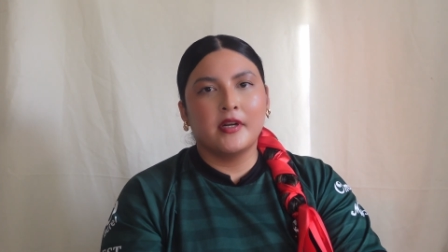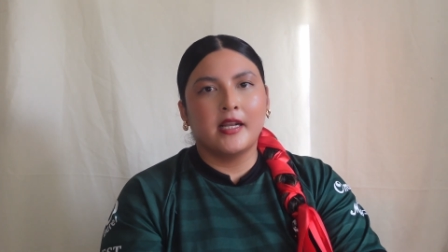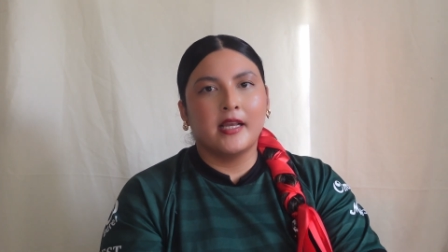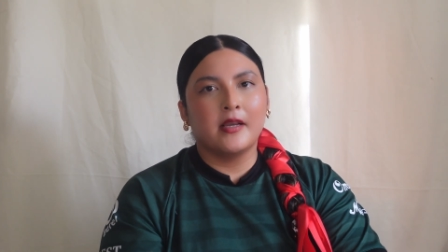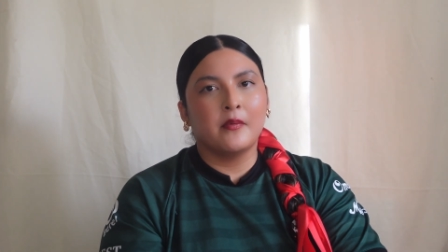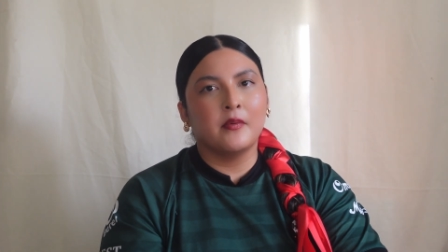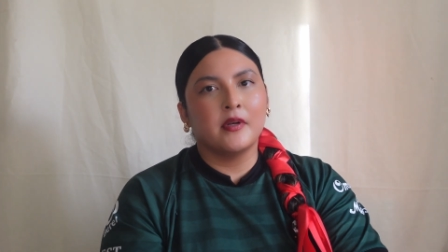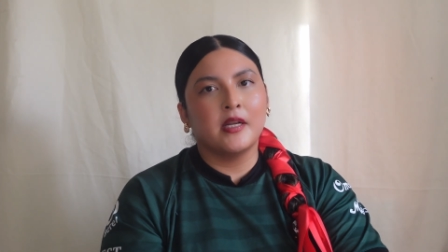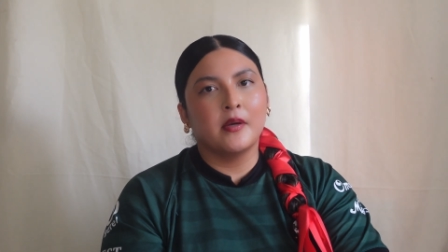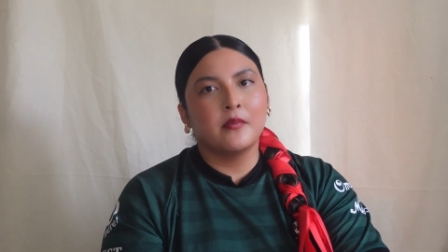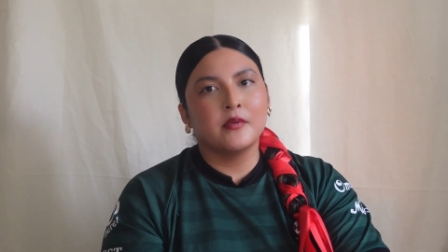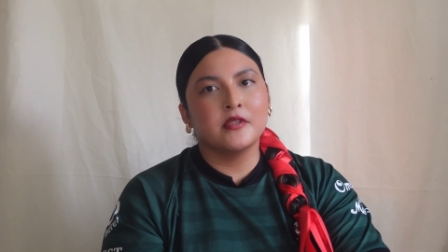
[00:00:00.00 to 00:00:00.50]
like
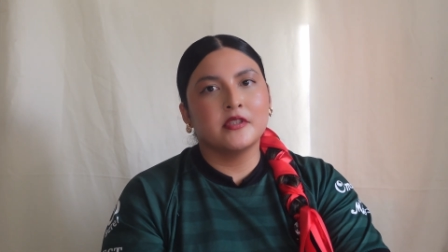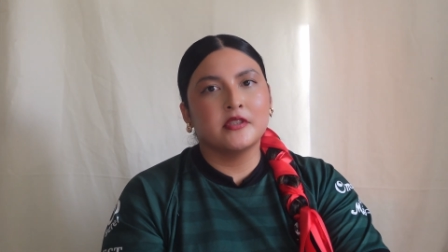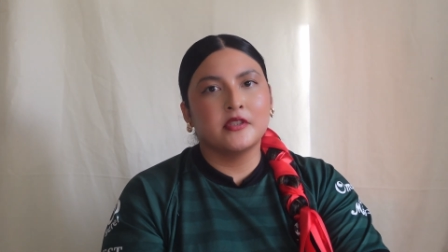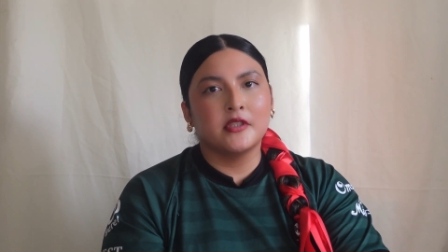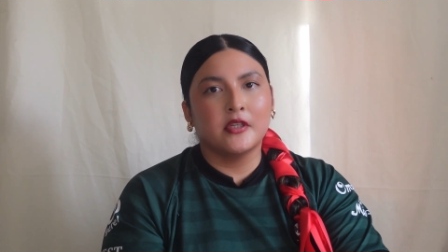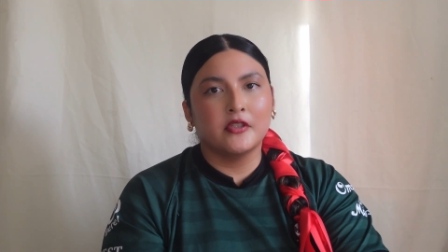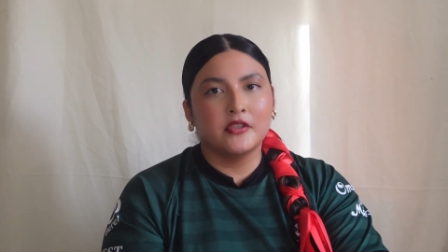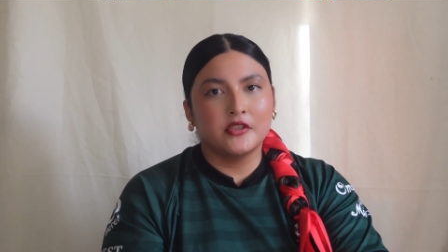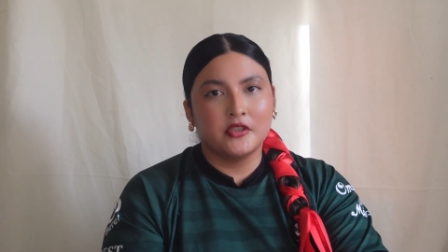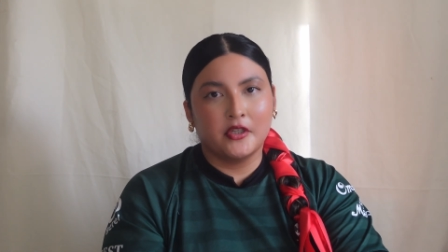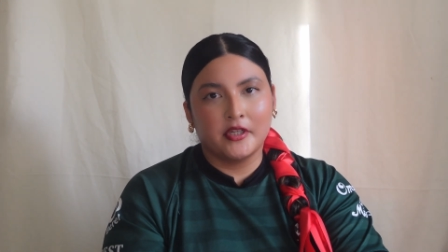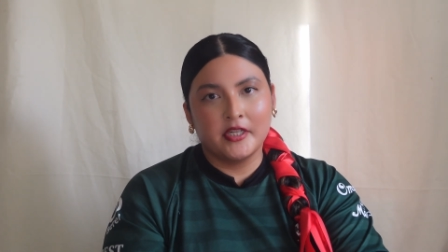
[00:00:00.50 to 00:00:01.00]
when I was
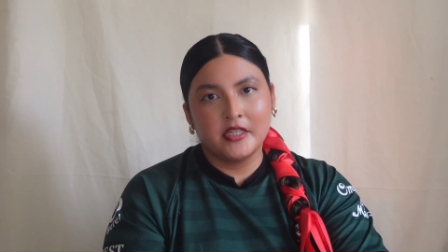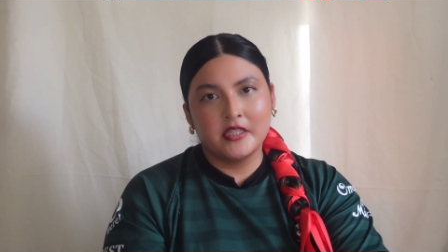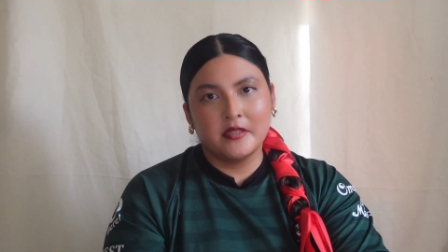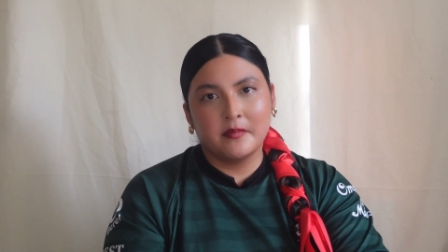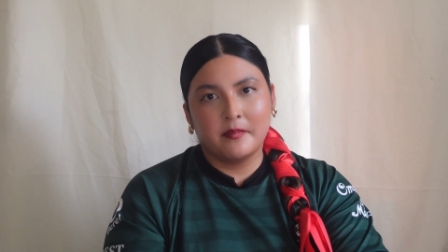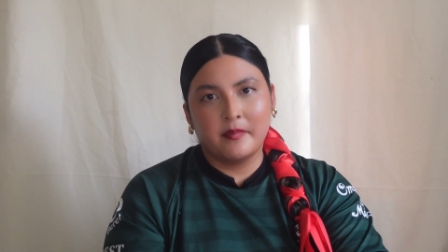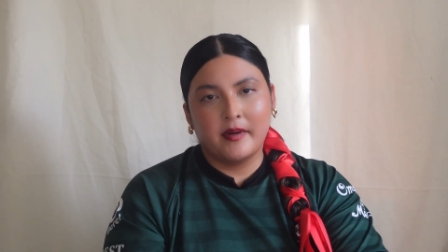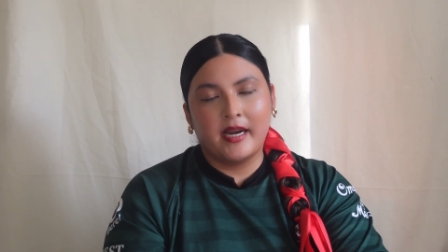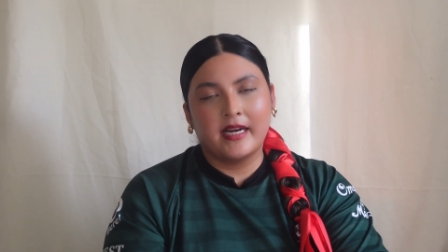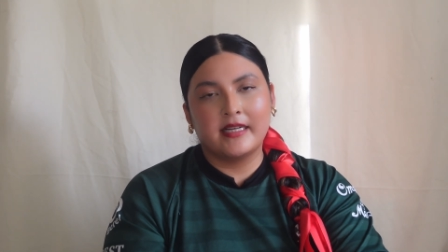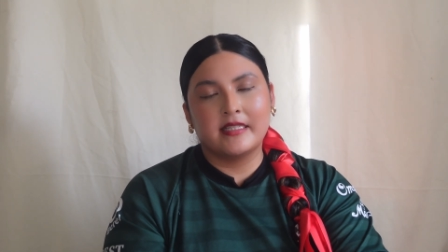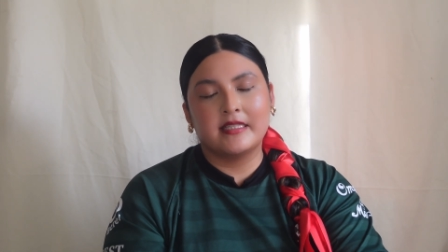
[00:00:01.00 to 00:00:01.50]
starting to
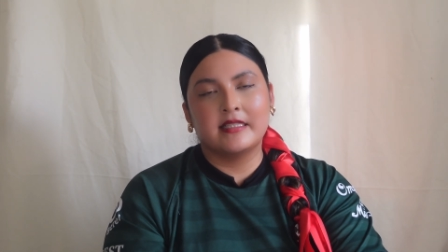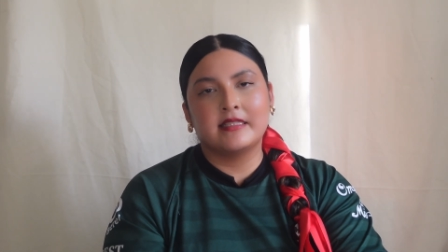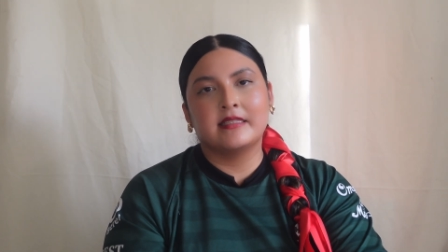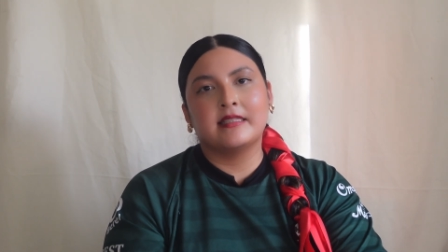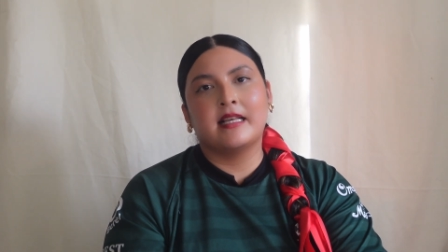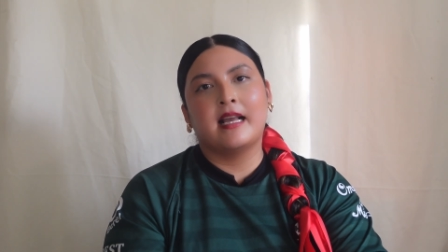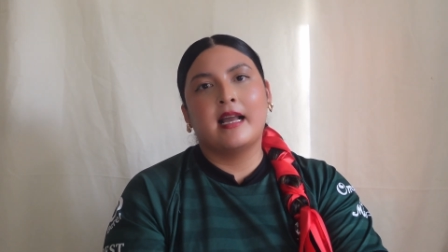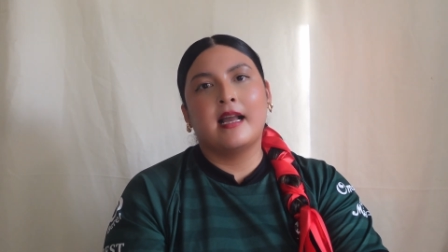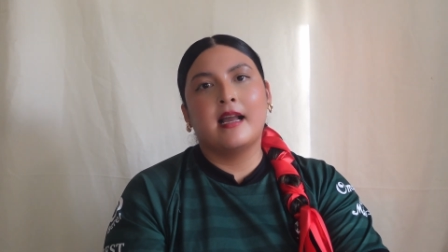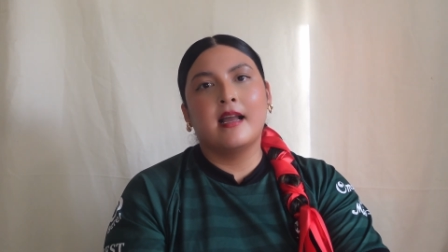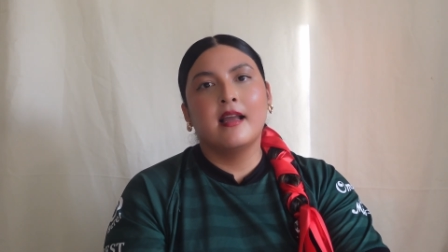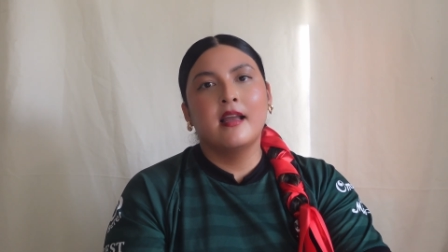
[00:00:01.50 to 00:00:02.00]
practice
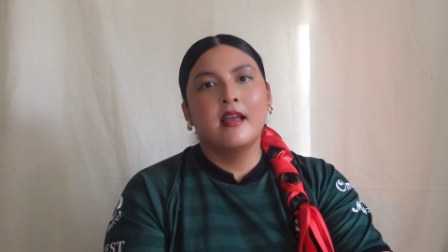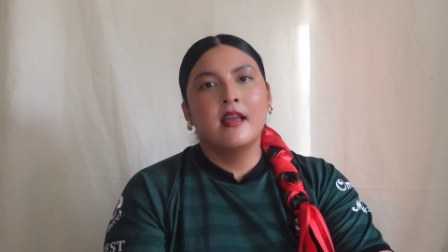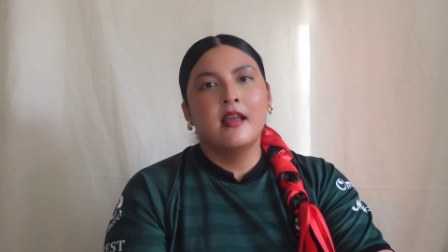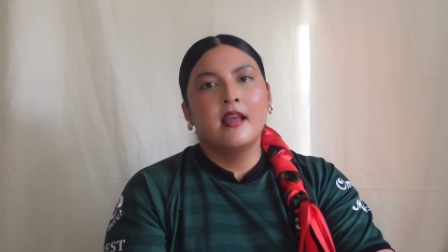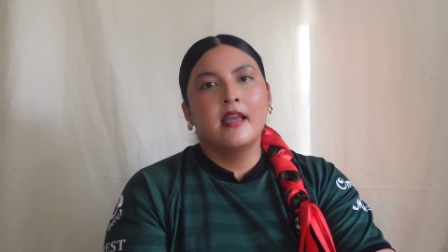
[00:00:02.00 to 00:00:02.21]
that